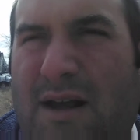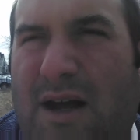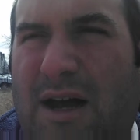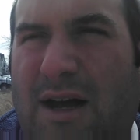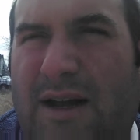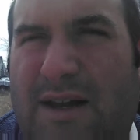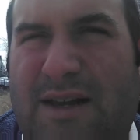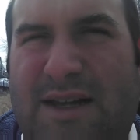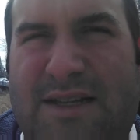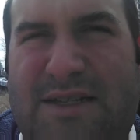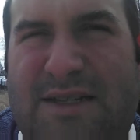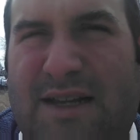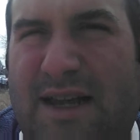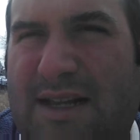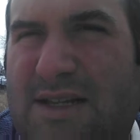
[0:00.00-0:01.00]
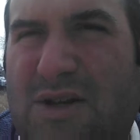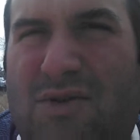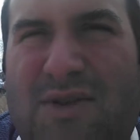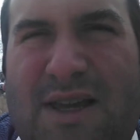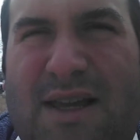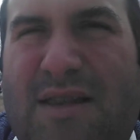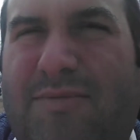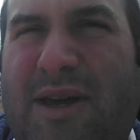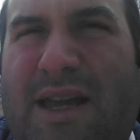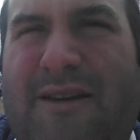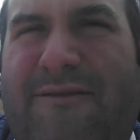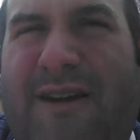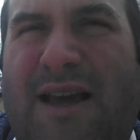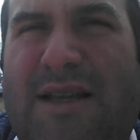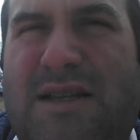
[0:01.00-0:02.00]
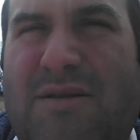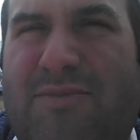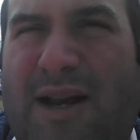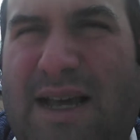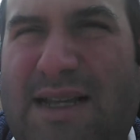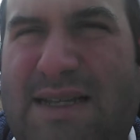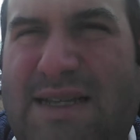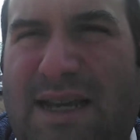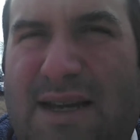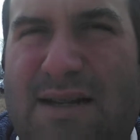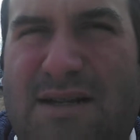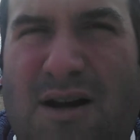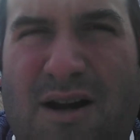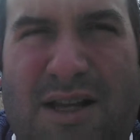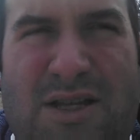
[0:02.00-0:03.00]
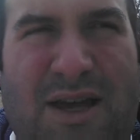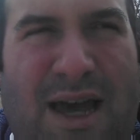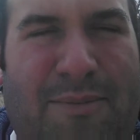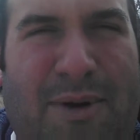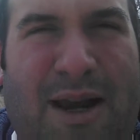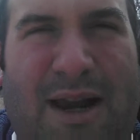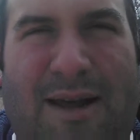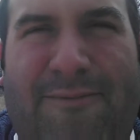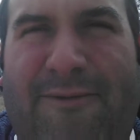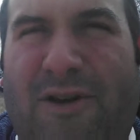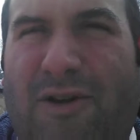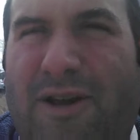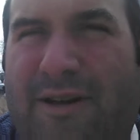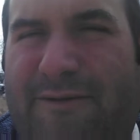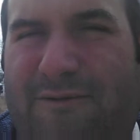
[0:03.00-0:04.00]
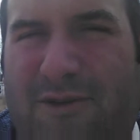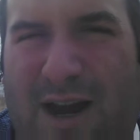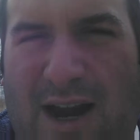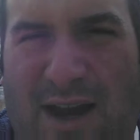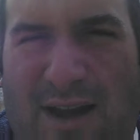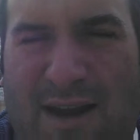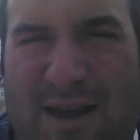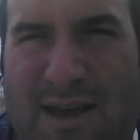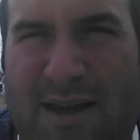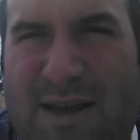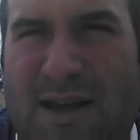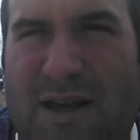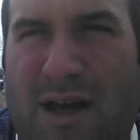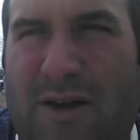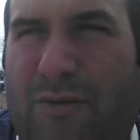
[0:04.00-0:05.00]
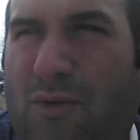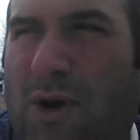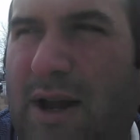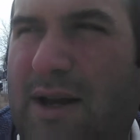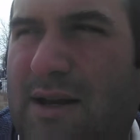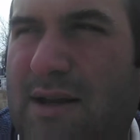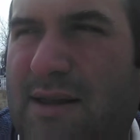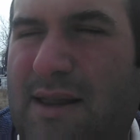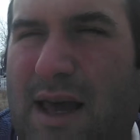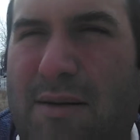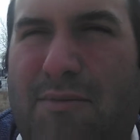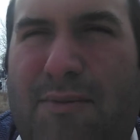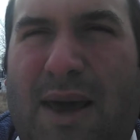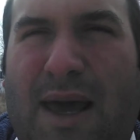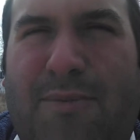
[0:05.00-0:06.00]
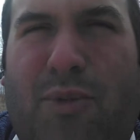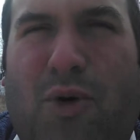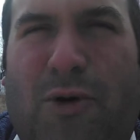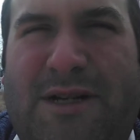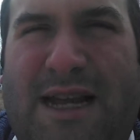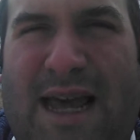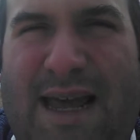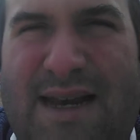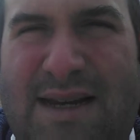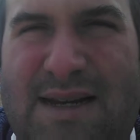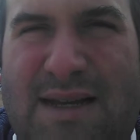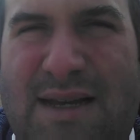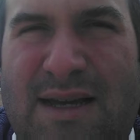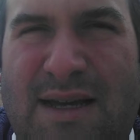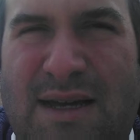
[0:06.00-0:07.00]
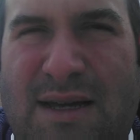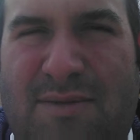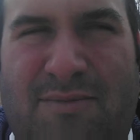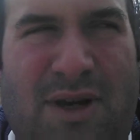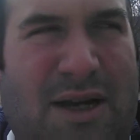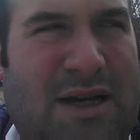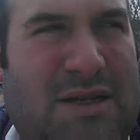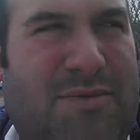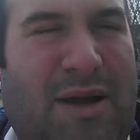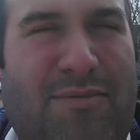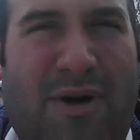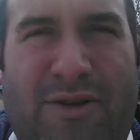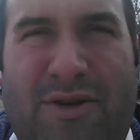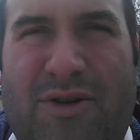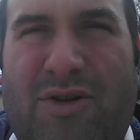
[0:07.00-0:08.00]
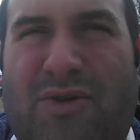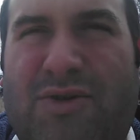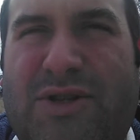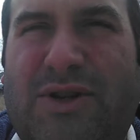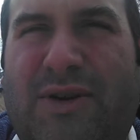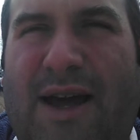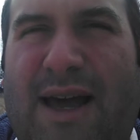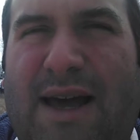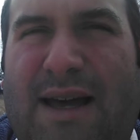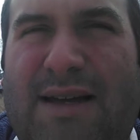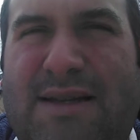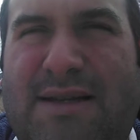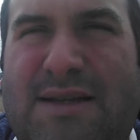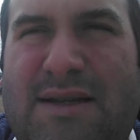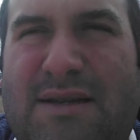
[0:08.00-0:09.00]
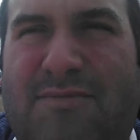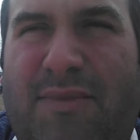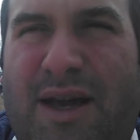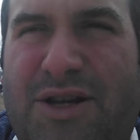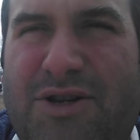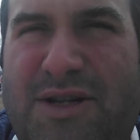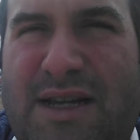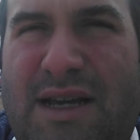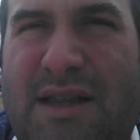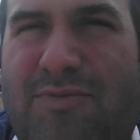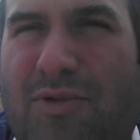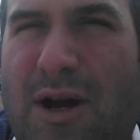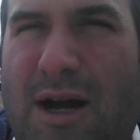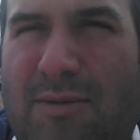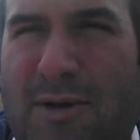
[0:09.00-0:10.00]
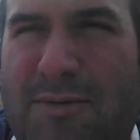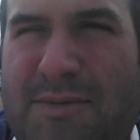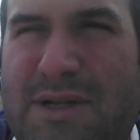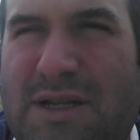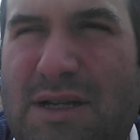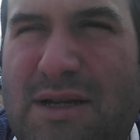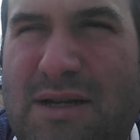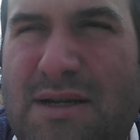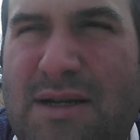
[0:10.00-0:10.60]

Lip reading: It's only in the beginning phases, but I see it starting to happen, and I'm very afraid of what that may portend, because my mother also has major teeth problems.